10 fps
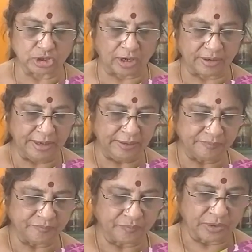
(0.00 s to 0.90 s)

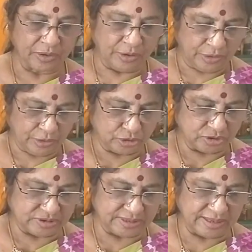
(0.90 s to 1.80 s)
shortening, you
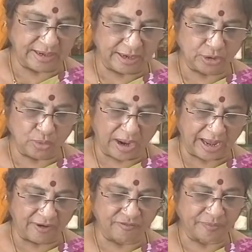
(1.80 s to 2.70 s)
should see that you
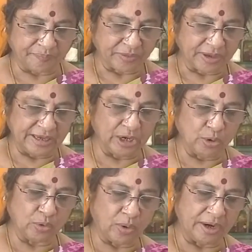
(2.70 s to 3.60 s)
have
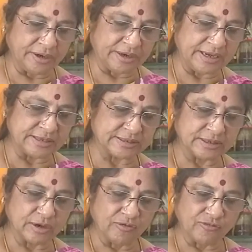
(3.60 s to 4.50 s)
equal
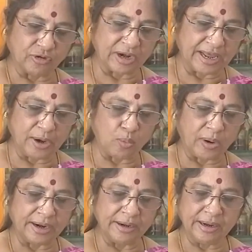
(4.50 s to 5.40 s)
quantities for layer
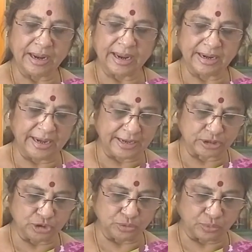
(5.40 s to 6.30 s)
1 and
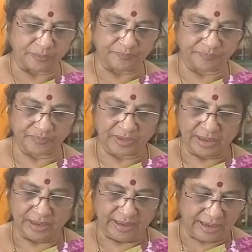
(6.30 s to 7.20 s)
layer 2.
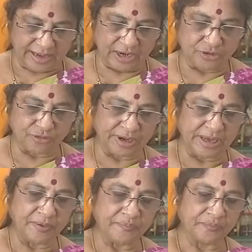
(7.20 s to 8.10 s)
Layer
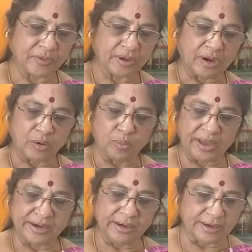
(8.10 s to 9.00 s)
3, a
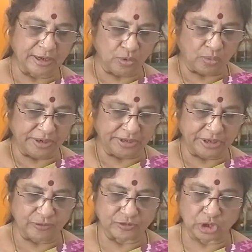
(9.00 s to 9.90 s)
very little
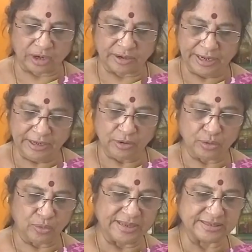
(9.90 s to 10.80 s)
quantity of shortening
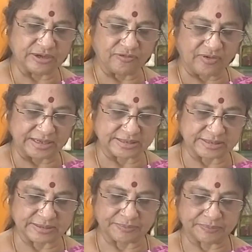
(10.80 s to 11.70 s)
will
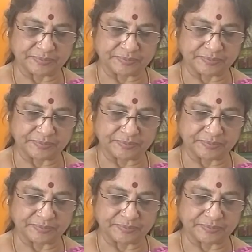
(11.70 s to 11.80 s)
suffice.